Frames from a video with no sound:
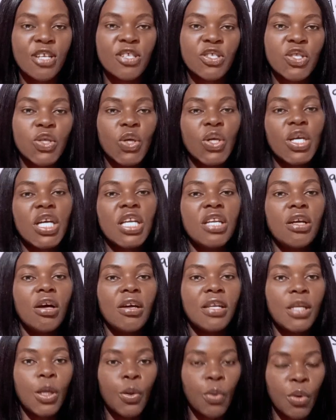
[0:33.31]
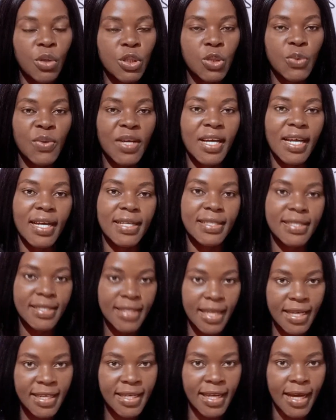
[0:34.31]
So in other words, we can
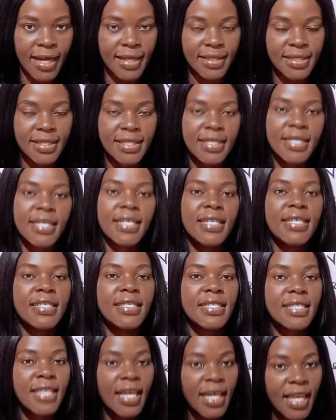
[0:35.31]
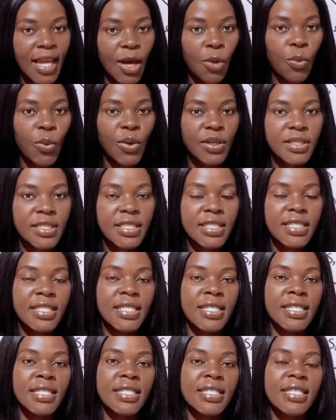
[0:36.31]
say that scalar
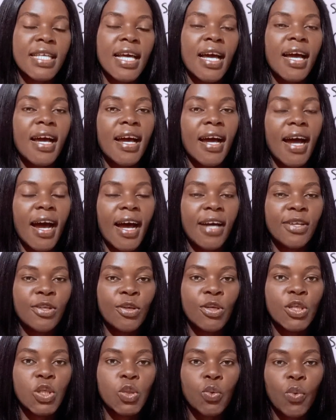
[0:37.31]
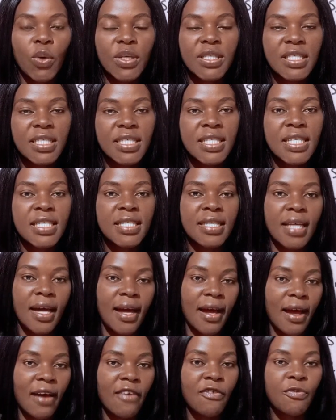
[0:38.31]
quantities are those quantities
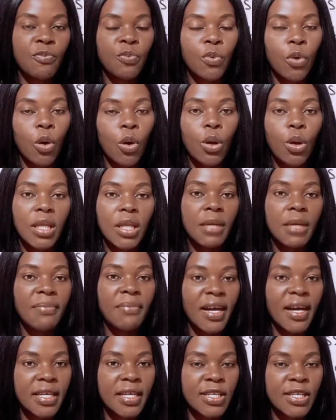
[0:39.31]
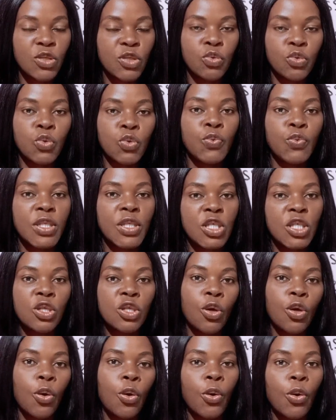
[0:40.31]
that have only magnitude with
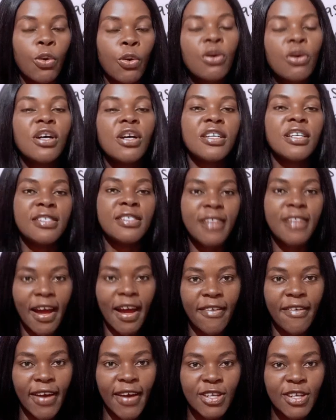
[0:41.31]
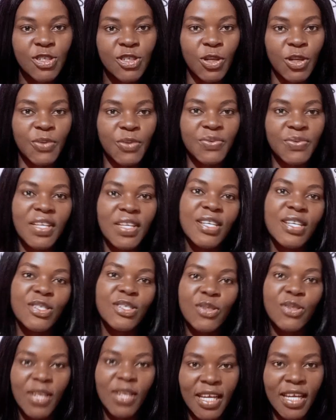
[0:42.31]
no direction.
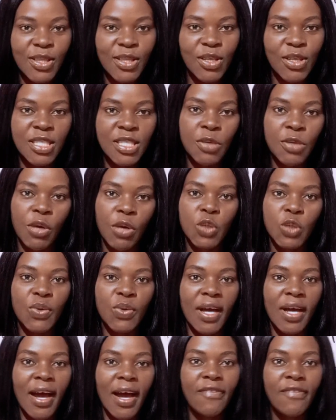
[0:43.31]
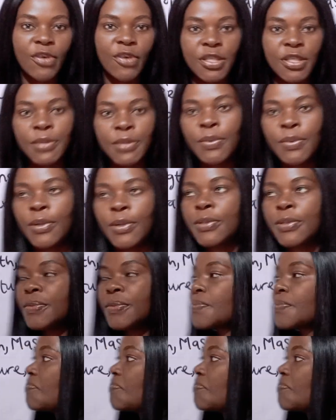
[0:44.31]
So let us see what we have on the board.